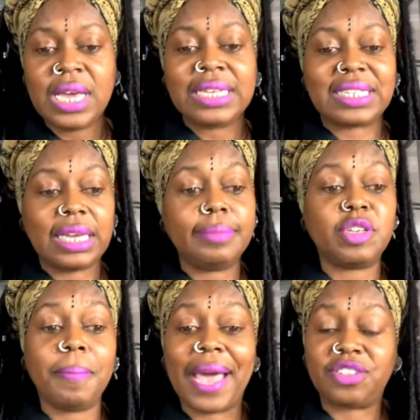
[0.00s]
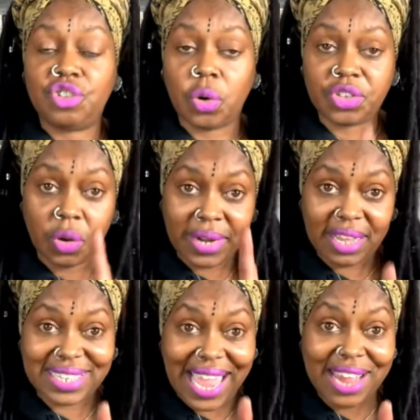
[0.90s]
seemed to match George
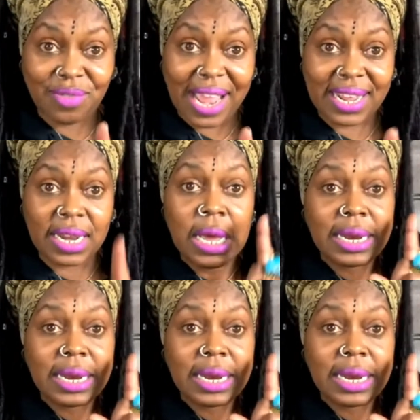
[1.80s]
Hodel's handwriting.